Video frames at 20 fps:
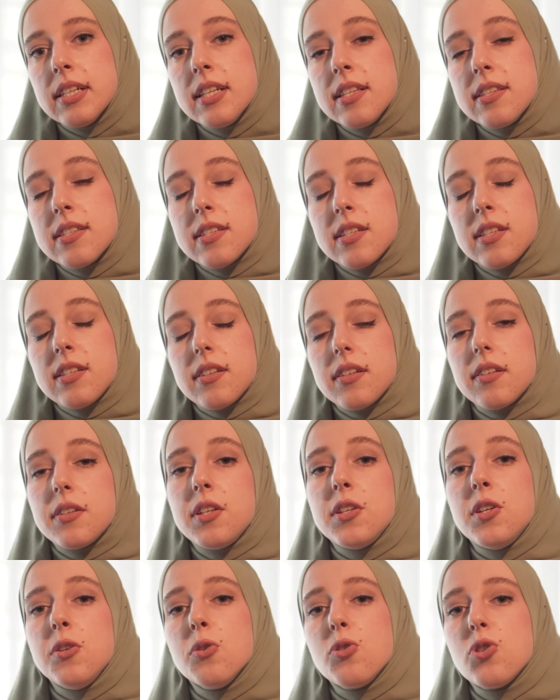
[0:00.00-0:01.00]
it's
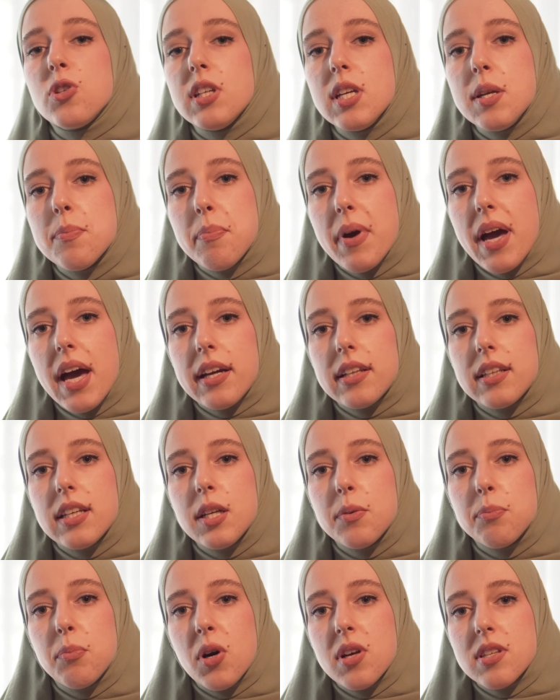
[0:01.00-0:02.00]
hugely
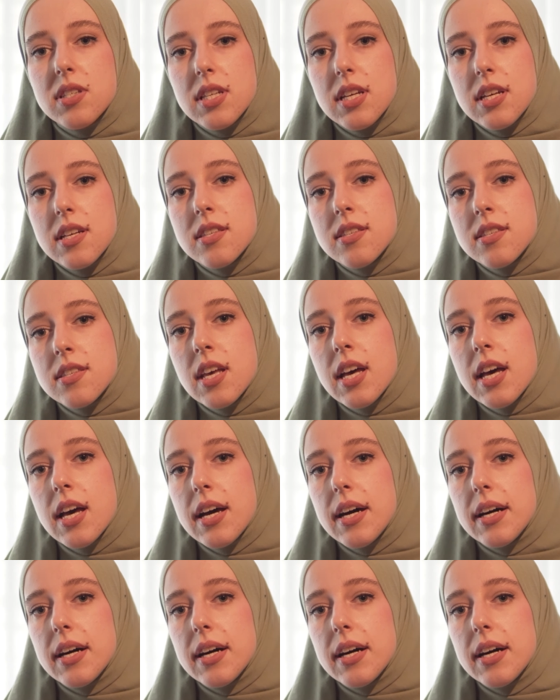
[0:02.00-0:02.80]
impacting Bosnia's